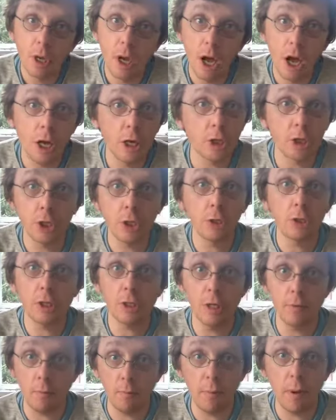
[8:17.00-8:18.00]
and as soon as
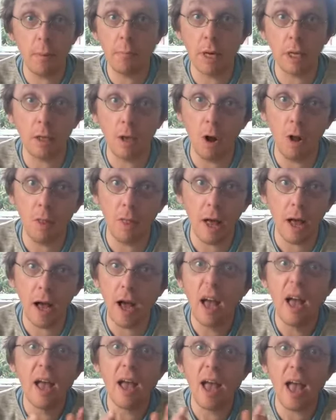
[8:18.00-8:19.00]
I remembered I got
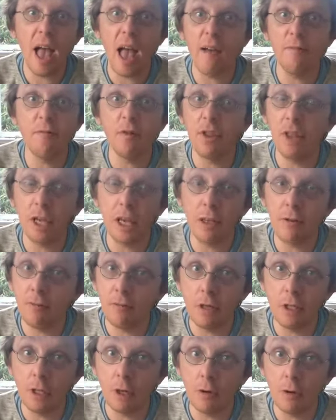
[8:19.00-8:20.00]
that, everything in the
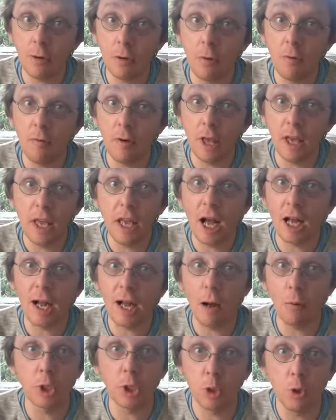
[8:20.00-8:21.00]
fridge looked lovely. I,
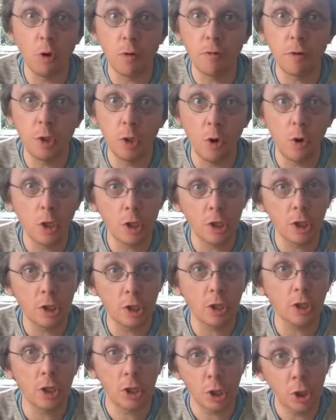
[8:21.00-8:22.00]
I was stuck for choices
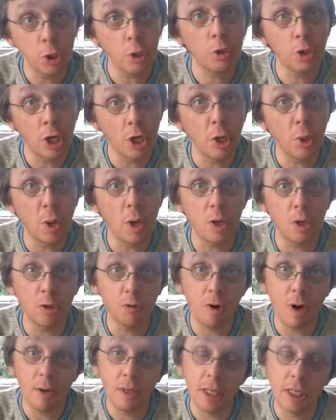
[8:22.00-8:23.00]
because as soon as I knew I could
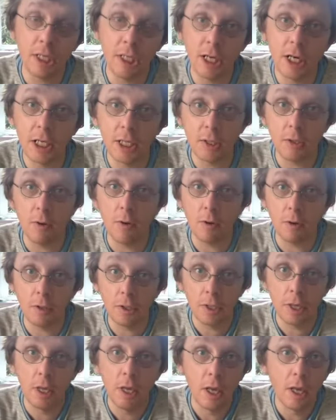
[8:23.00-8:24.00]
drown it in chili
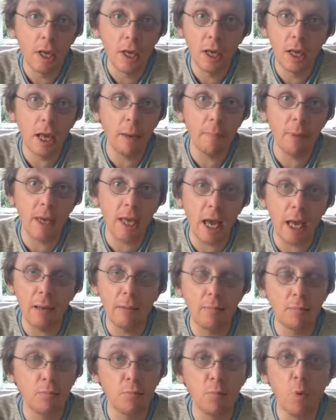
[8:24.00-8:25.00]
sauce, it
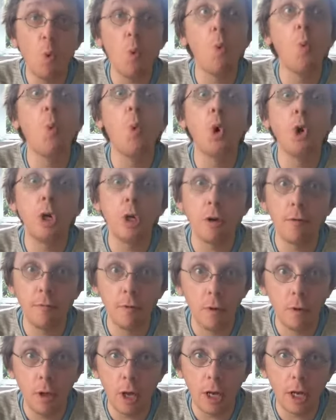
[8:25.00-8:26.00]
became
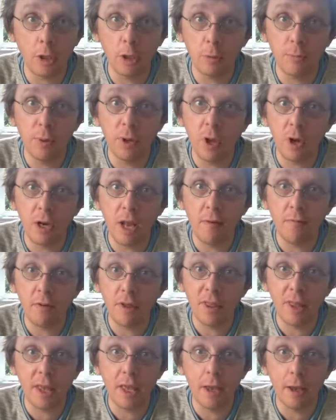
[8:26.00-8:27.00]
wonderful. And I just put it on
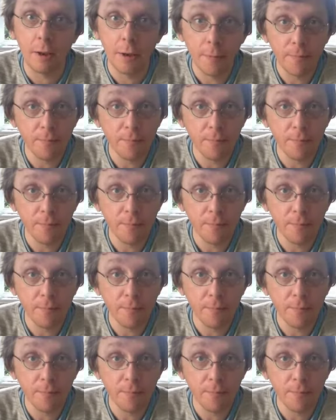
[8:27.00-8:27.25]
everything.